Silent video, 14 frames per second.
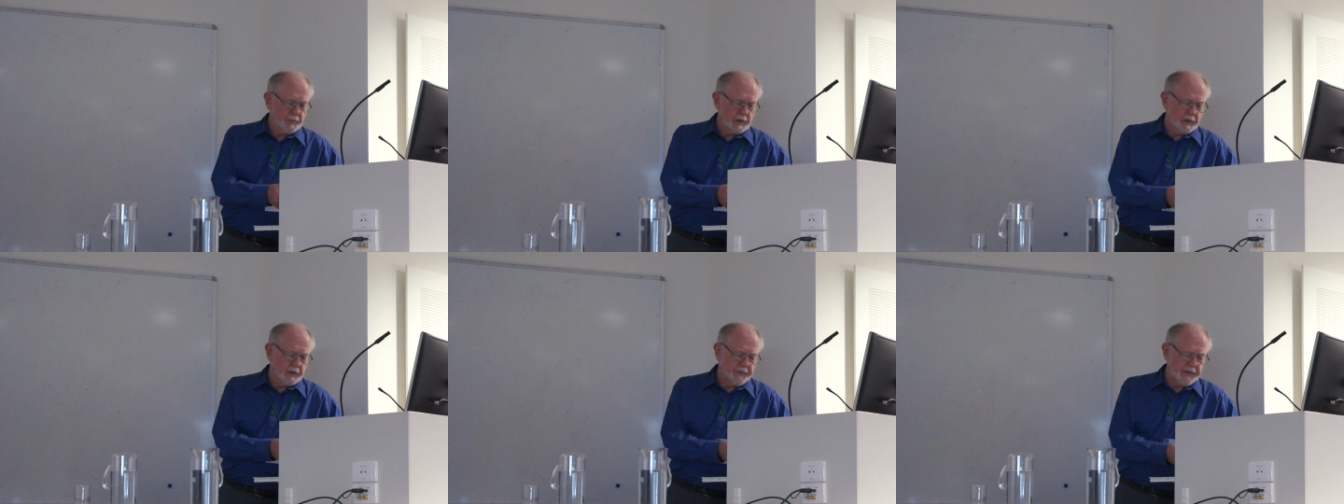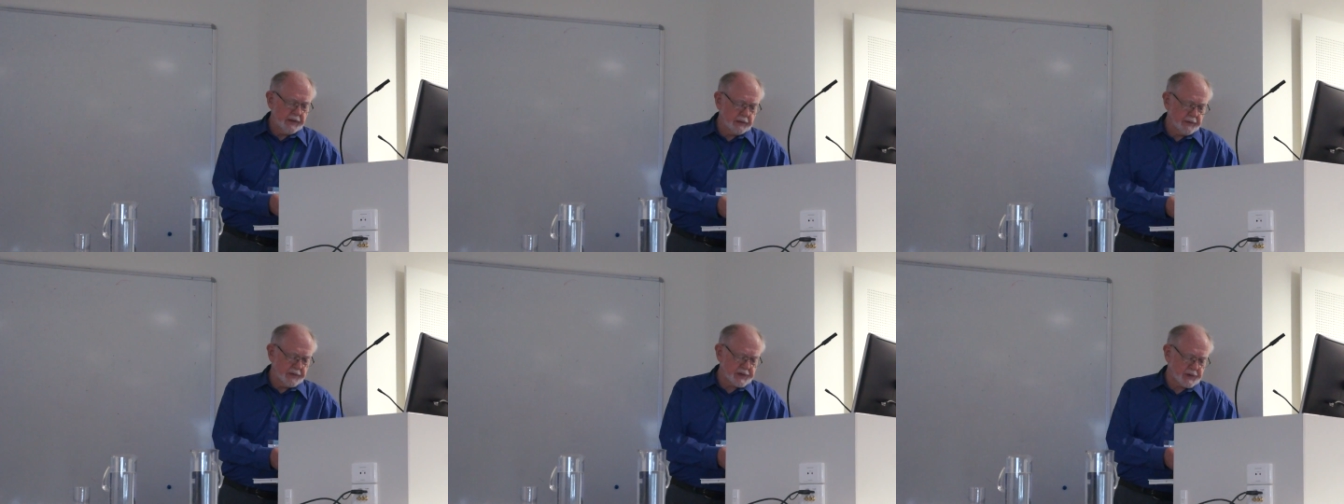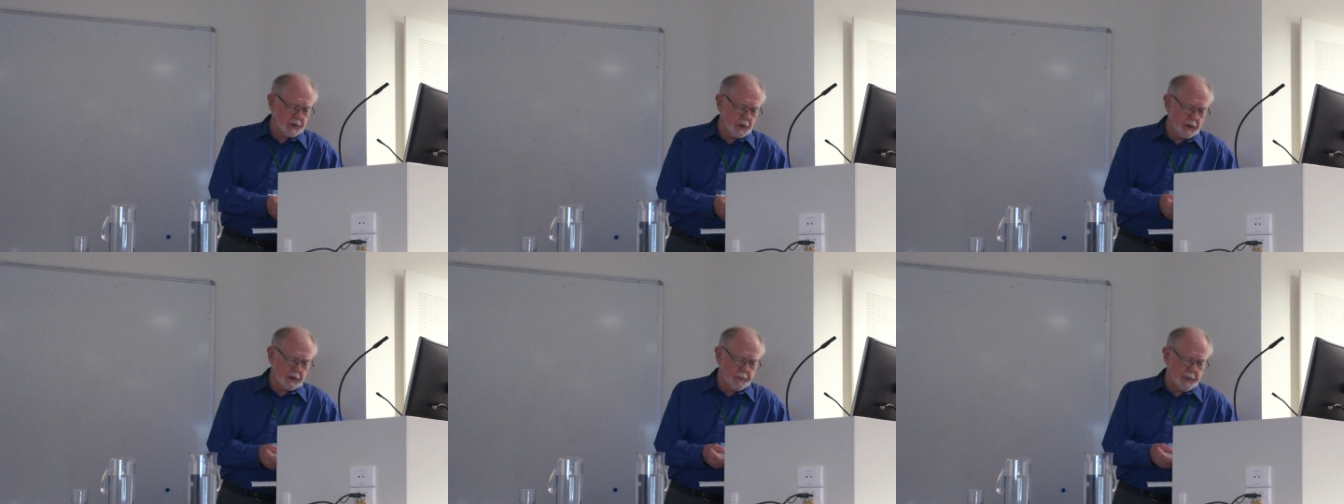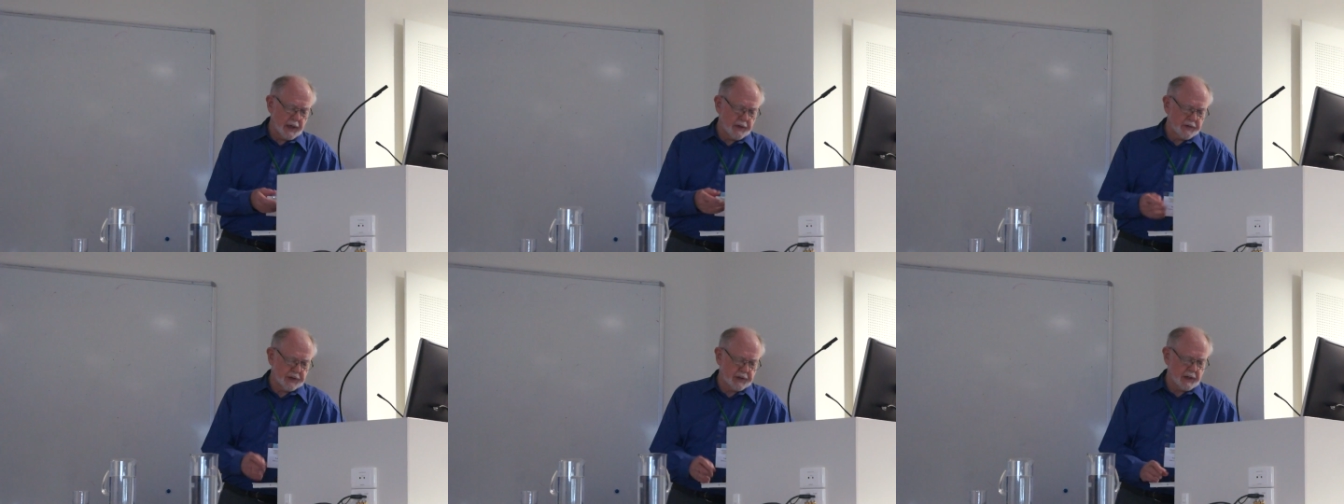In the field of historical
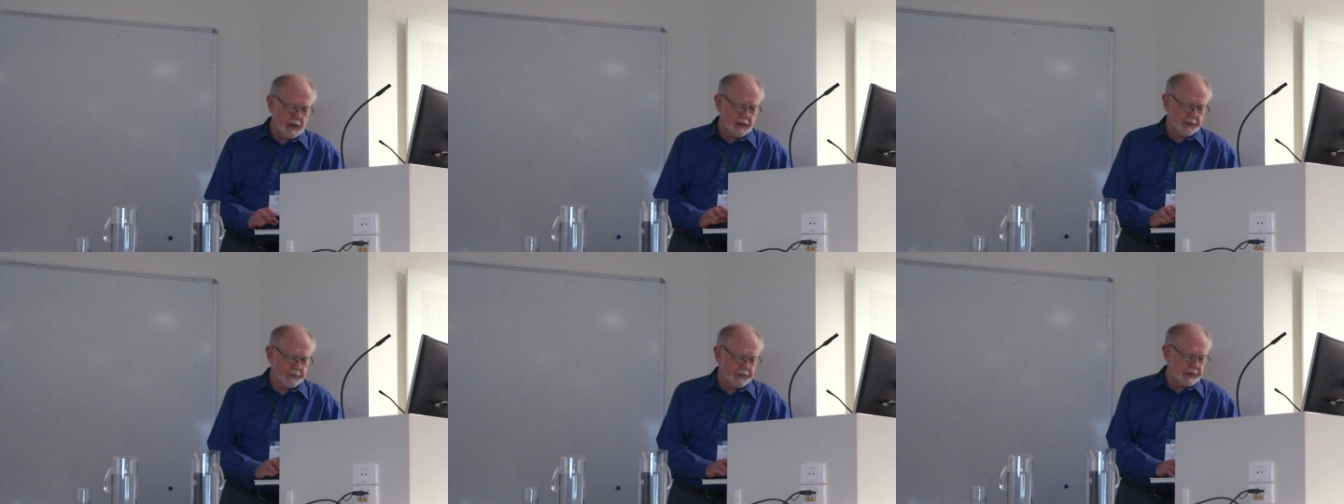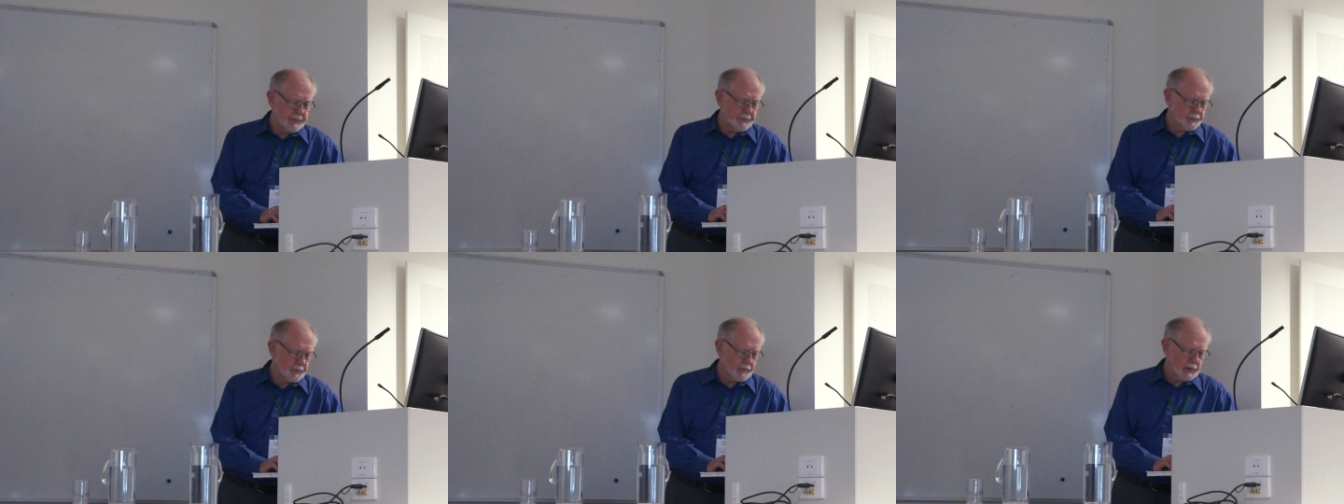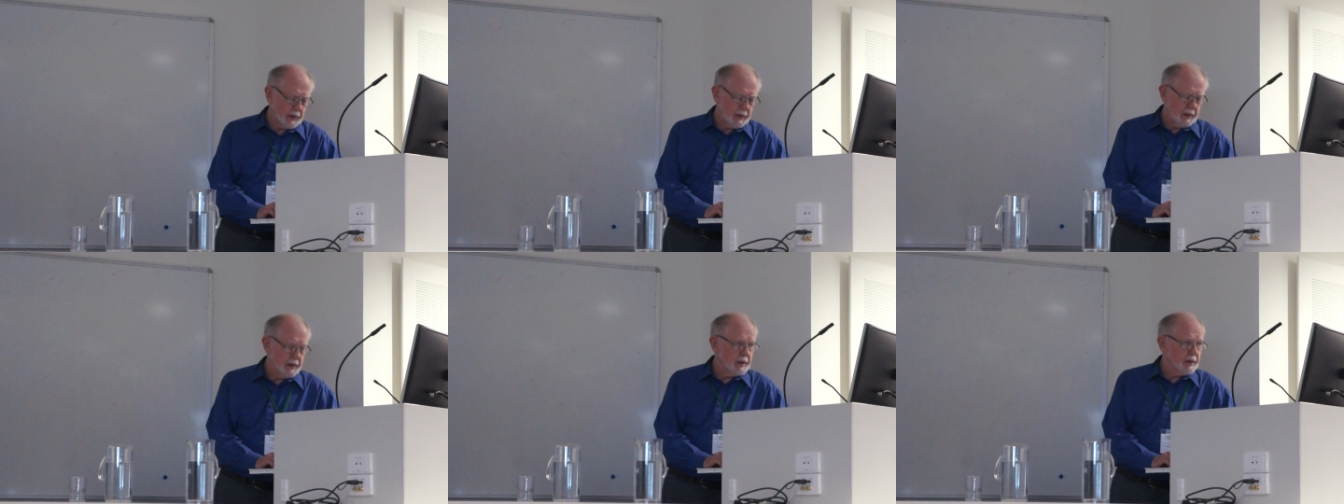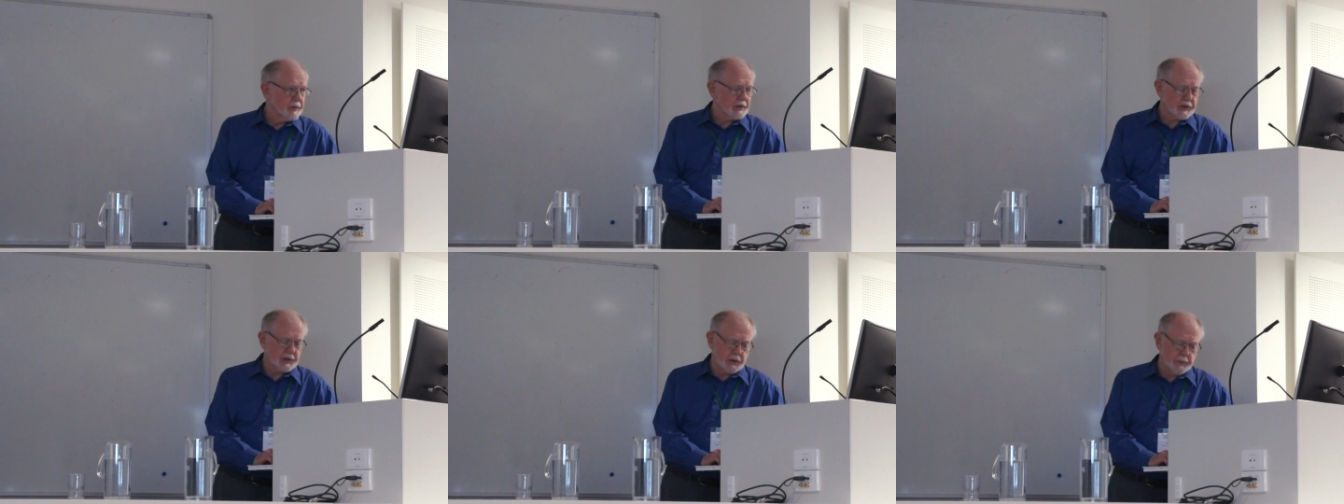biogeography, the
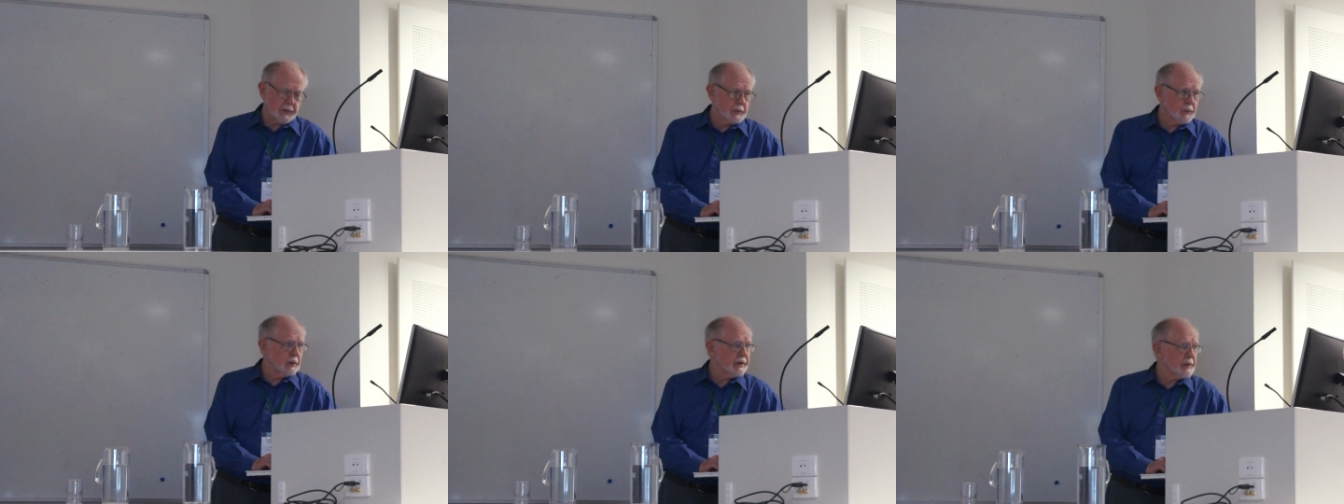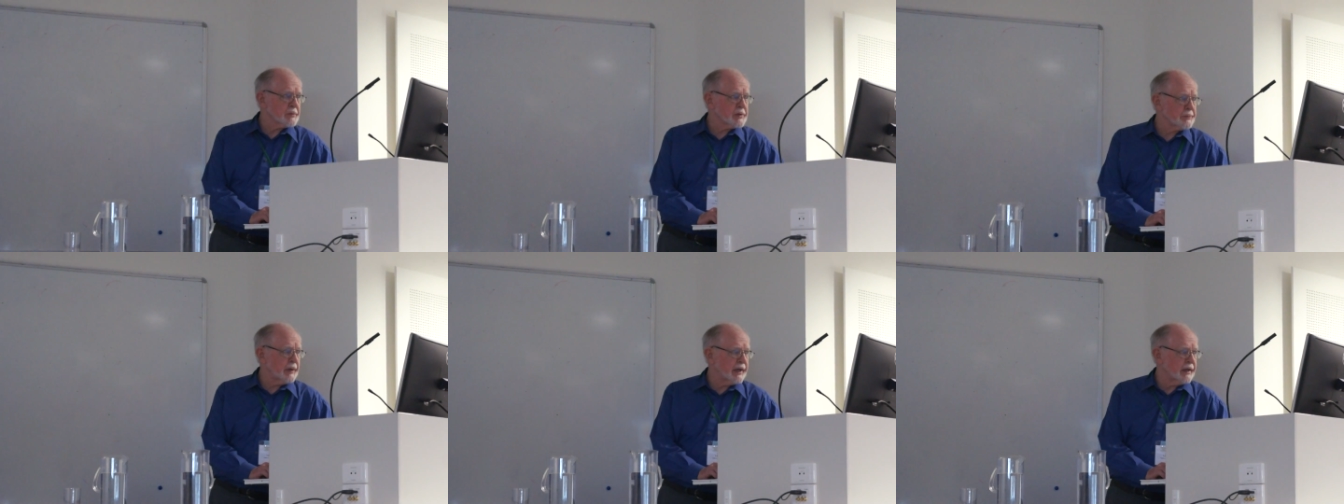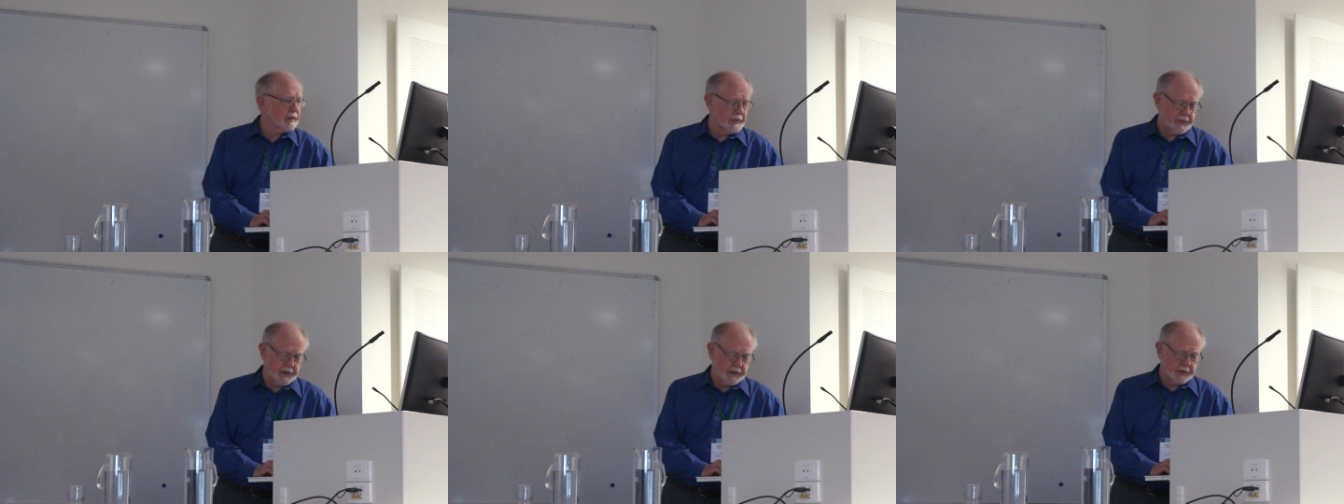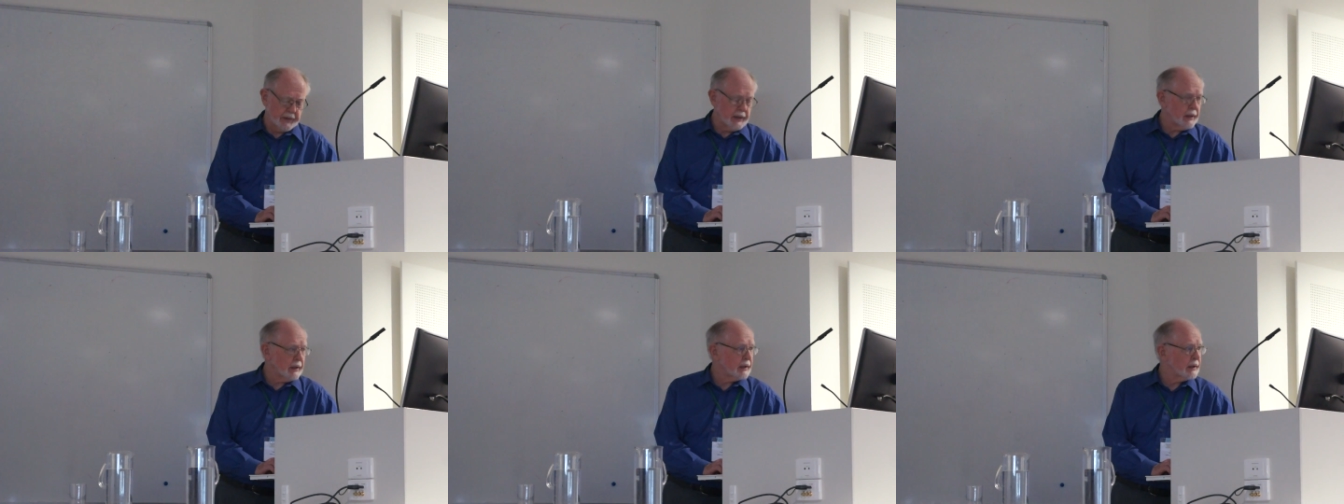Sherman-Williams paint theory,